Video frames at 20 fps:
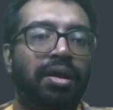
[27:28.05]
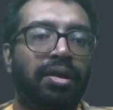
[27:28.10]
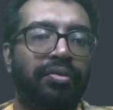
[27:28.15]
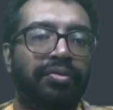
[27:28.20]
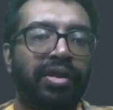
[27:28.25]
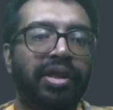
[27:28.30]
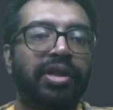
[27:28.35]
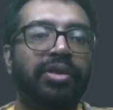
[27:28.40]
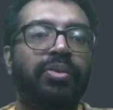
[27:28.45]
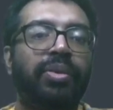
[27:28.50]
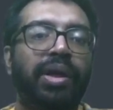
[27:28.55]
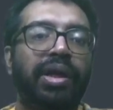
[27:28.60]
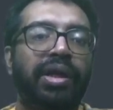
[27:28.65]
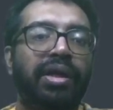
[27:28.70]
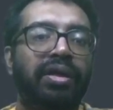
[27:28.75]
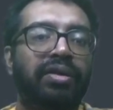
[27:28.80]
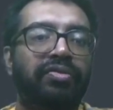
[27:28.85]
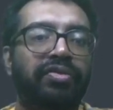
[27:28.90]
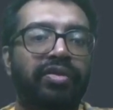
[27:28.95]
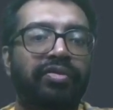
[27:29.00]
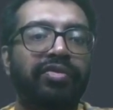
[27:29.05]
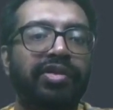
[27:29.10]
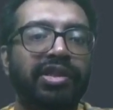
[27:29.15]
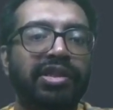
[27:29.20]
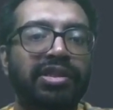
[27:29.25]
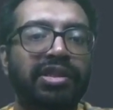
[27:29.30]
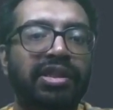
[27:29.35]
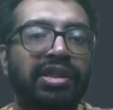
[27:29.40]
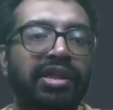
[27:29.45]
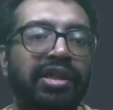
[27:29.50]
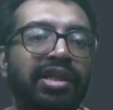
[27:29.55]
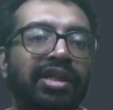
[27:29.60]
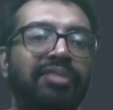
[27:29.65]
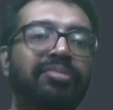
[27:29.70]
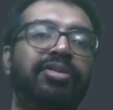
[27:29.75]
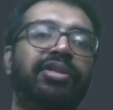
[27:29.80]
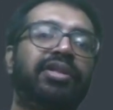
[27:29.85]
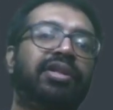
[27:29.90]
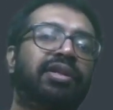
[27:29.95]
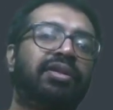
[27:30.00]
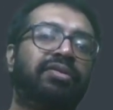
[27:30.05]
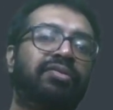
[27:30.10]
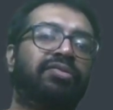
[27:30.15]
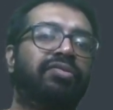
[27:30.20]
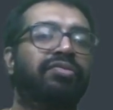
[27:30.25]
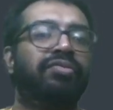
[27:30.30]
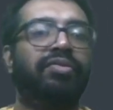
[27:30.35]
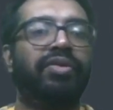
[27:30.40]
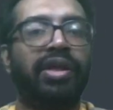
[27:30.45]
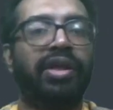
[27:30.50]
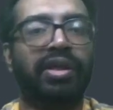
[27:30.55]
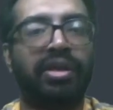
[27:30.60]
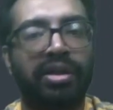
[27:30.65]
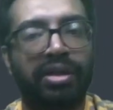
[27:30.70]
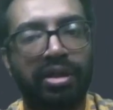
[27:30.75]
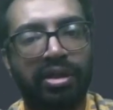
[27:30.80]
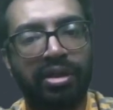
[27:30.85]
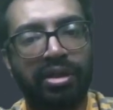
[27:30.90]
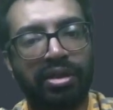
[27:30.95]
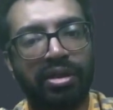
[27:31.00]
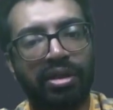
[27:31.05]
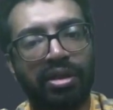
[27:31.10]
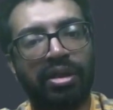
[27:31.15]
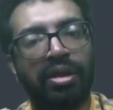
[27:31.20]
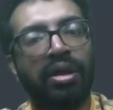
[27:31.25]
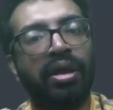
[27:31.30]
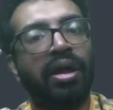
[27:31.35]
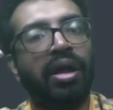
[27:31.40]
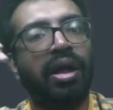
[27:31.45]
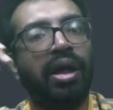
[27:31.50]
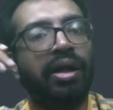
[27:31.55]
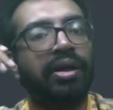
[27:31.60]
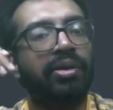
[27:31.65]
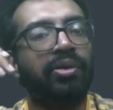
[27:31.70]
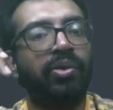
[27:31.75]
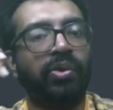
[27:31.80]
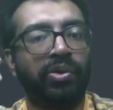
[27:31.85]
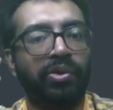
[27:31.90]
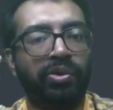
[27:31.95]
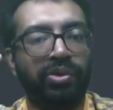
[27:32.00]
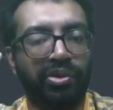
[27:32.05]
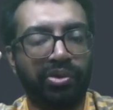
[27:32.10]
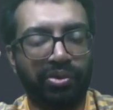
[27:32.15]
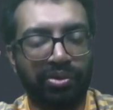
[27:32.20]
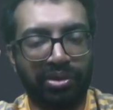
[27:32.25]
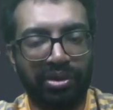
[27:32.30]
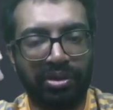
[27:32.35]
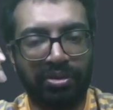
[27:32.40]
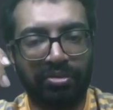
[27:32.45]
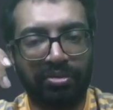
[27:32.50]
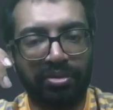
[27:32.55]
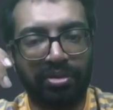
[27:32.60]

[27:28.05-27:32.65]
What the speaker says: we need to identify which is the delimiter we are going to use.